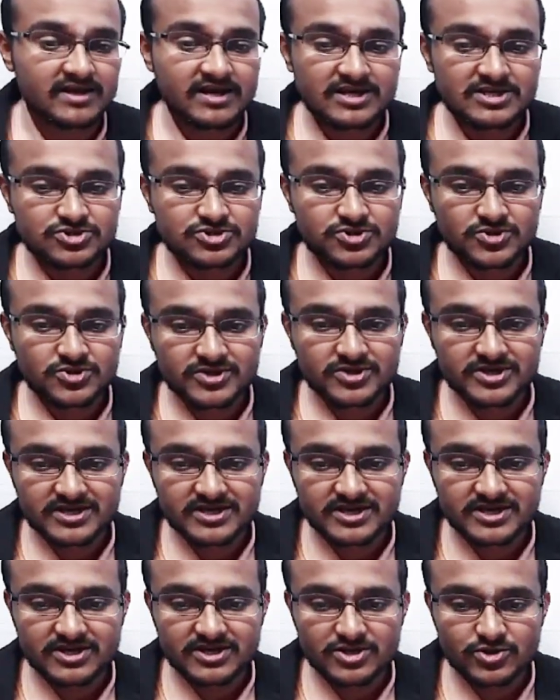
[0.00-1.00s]
So here you
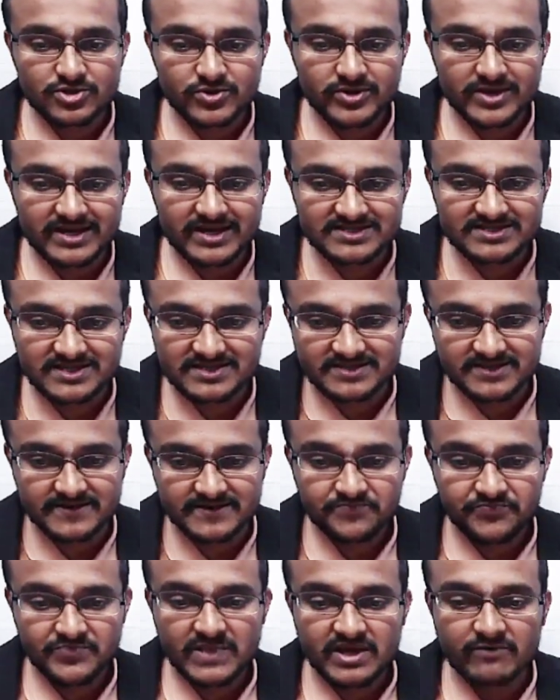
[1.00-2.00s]
can easily see
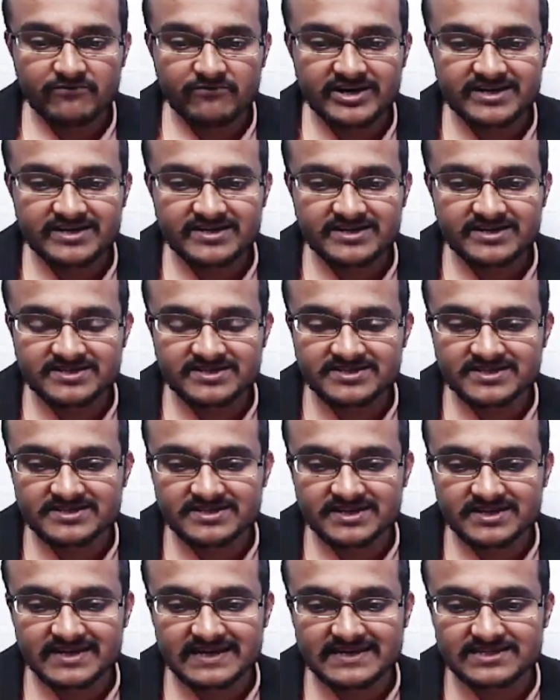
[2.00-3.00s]
winter
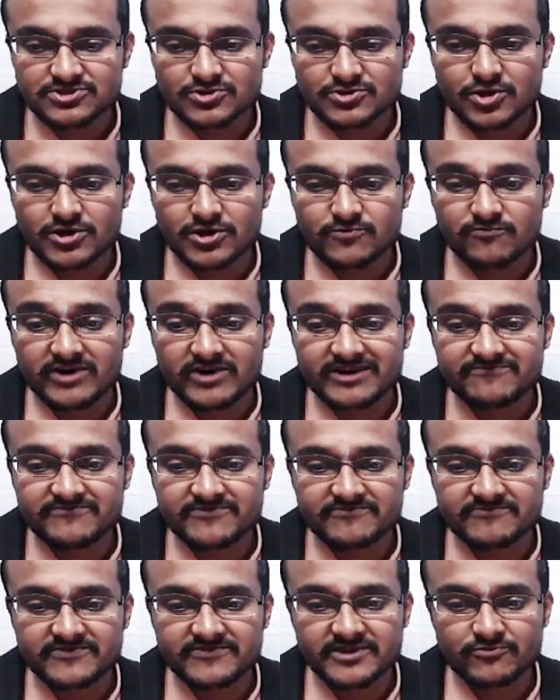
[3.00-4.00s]
season has got
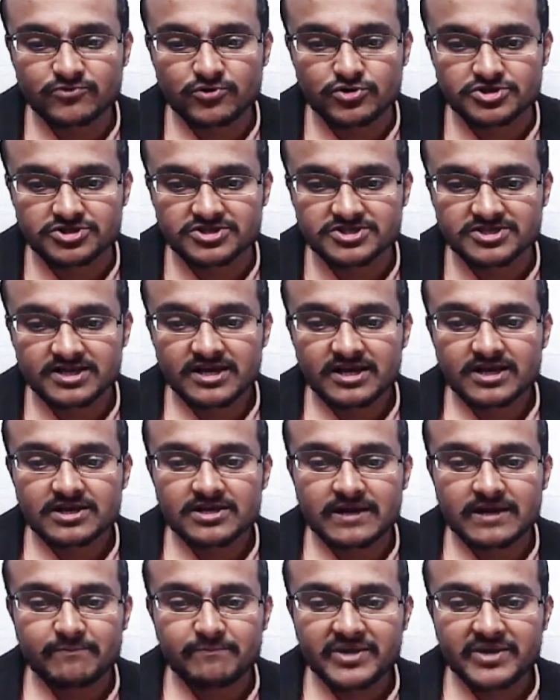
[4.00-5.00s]
150 votes.
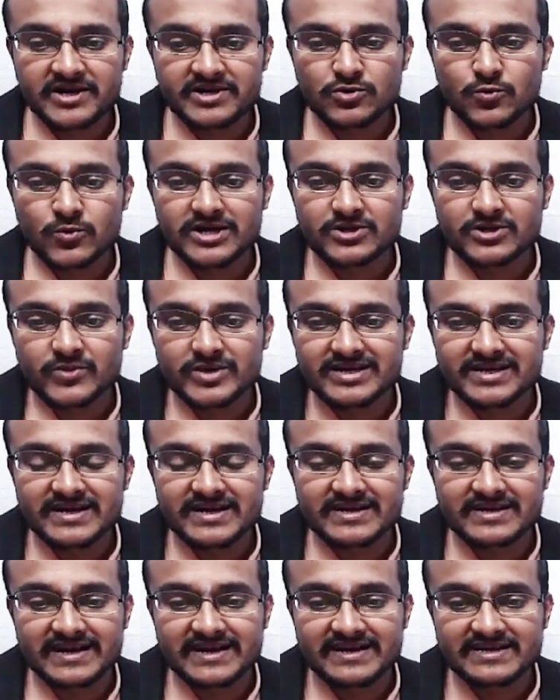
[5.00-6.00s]
Compared to
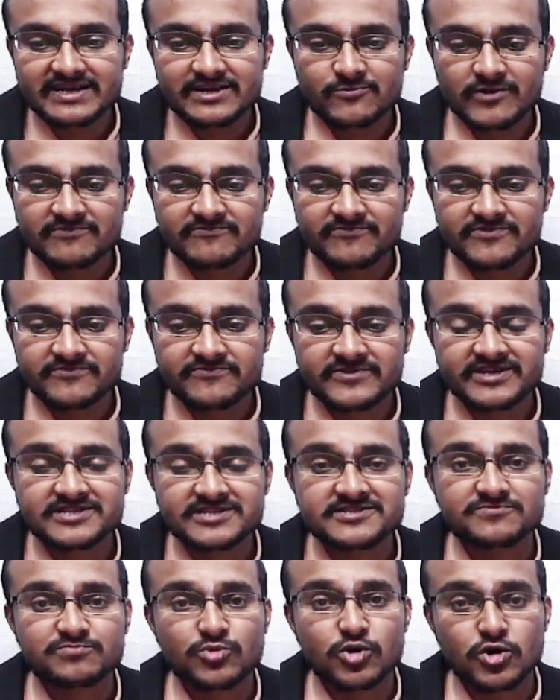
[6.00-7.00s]
120 and 90,
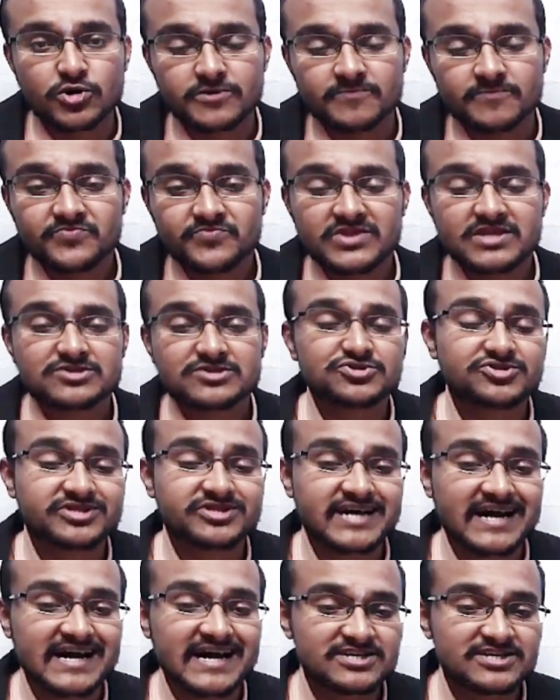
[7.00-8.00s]
150 is more.
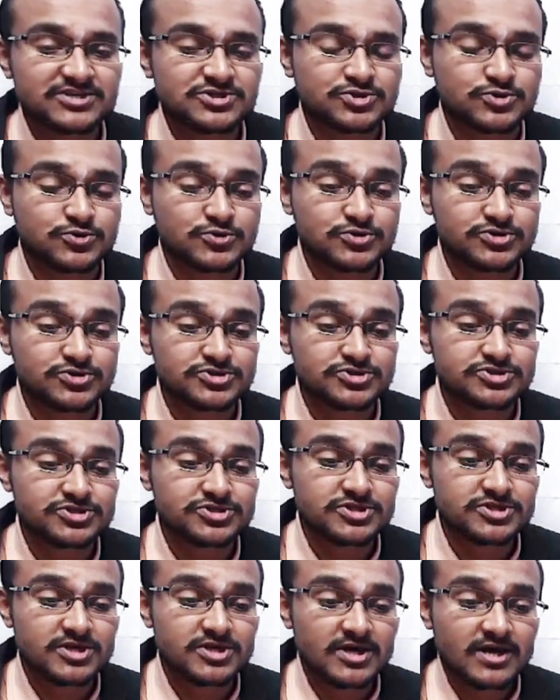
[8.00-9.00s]
So that shows
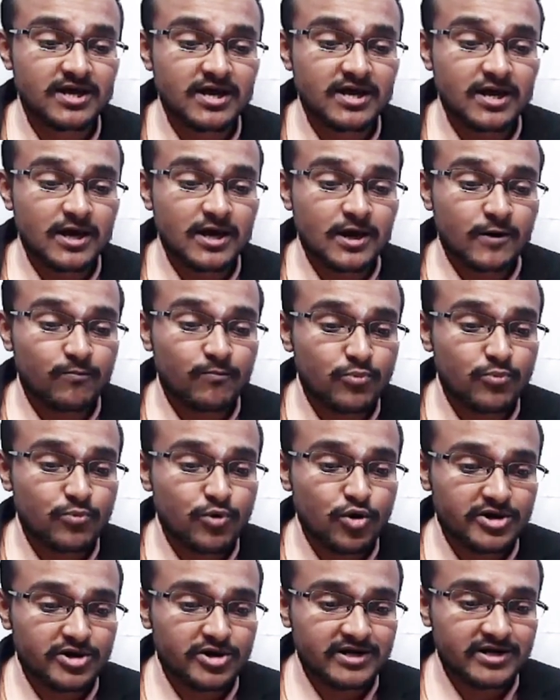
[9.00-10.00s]
more number
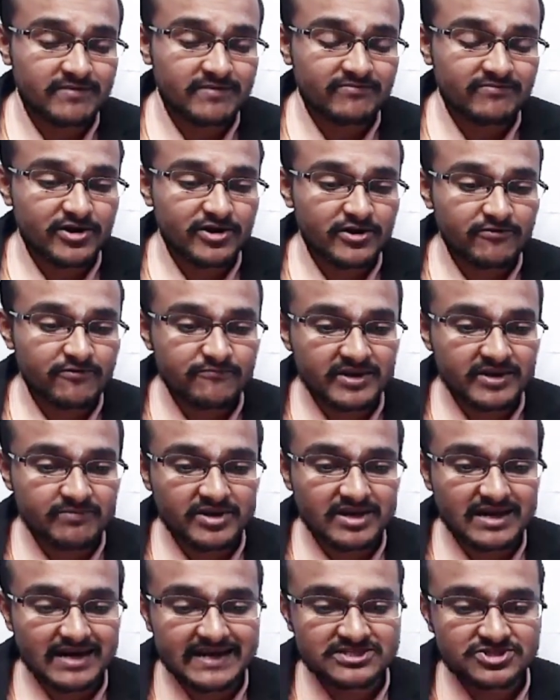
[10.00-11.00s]
of people are
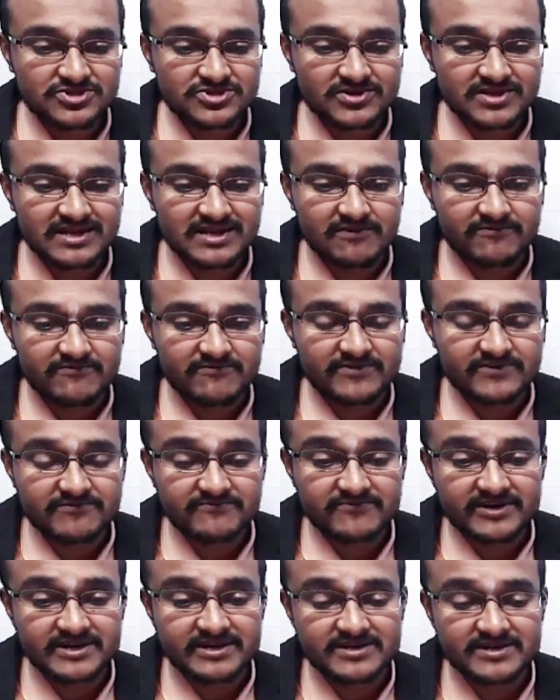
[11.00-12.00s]
actually loving
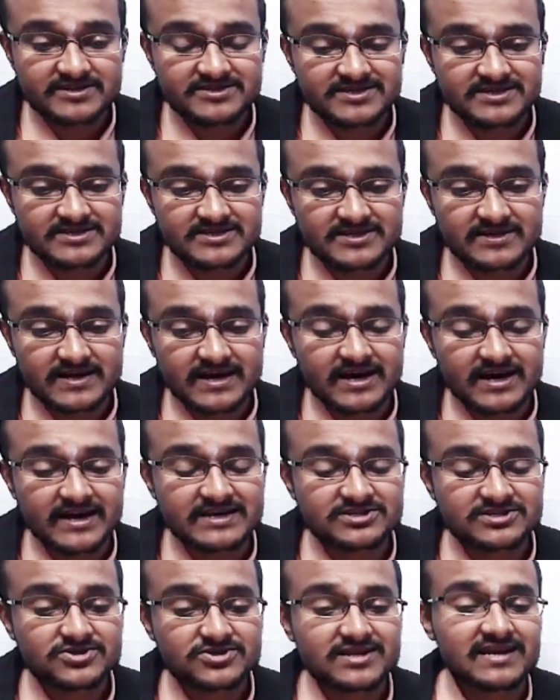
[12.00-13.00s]
winter season,
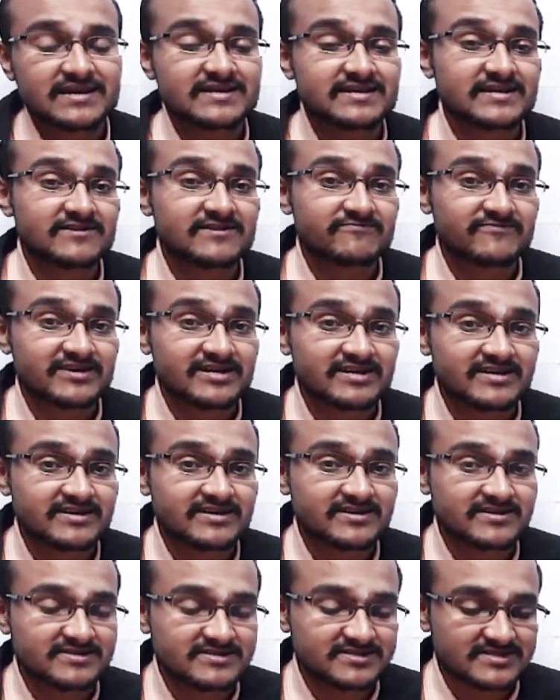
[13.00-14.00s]
are actually liking
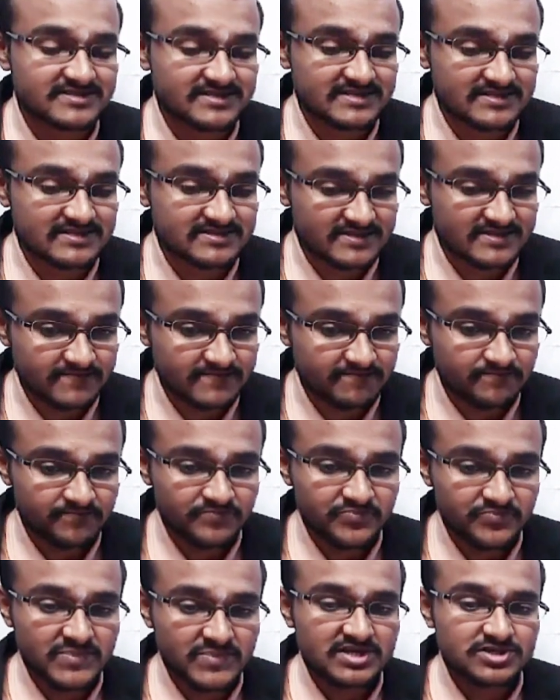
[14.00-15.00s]
winter season.
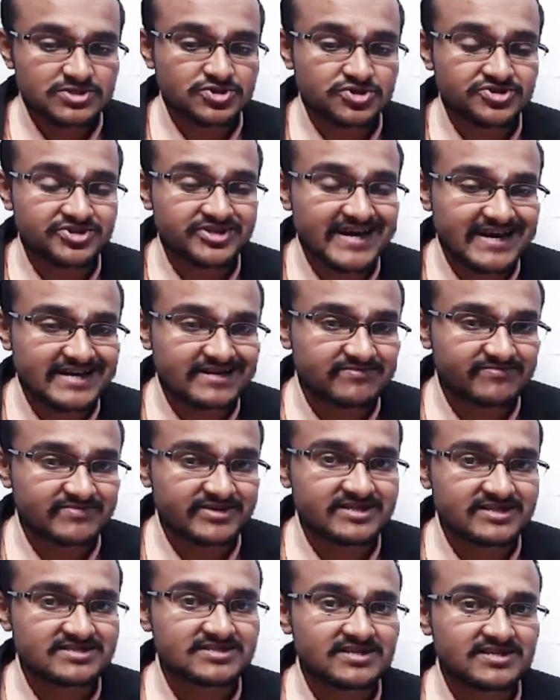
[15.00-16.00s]
So that
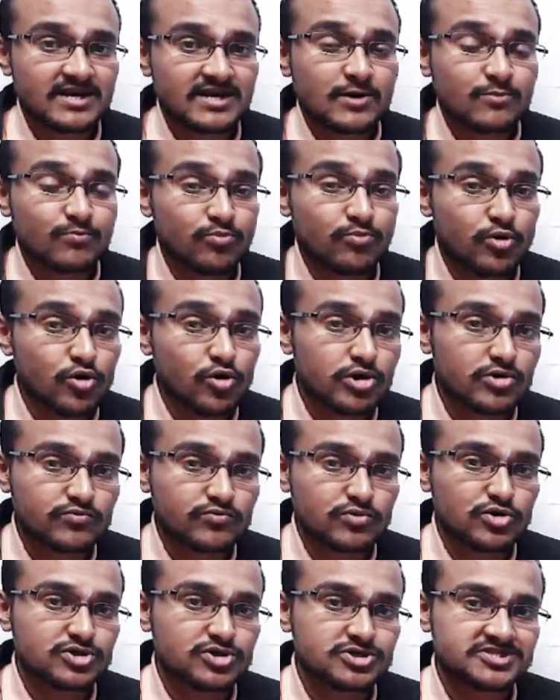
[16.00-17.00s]
means more
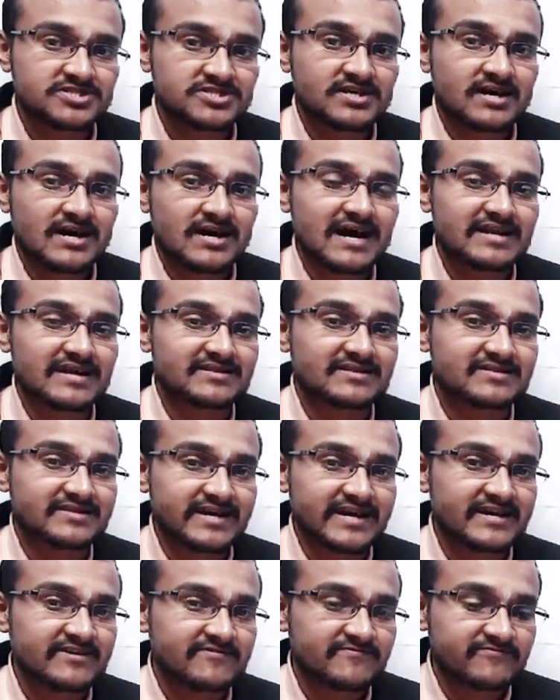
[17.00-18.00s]
votes are
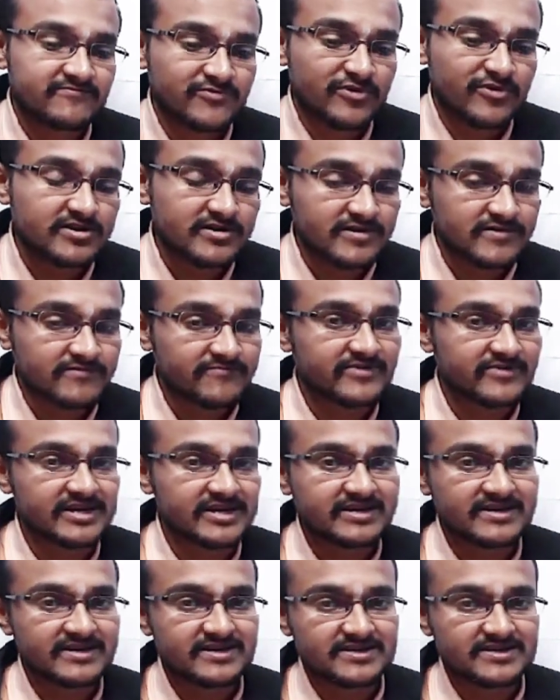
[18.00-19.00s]
there for
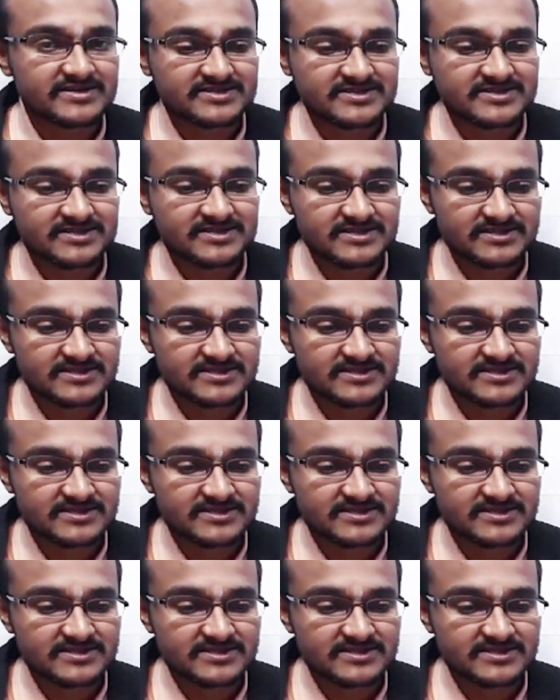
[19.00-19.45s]
winter season.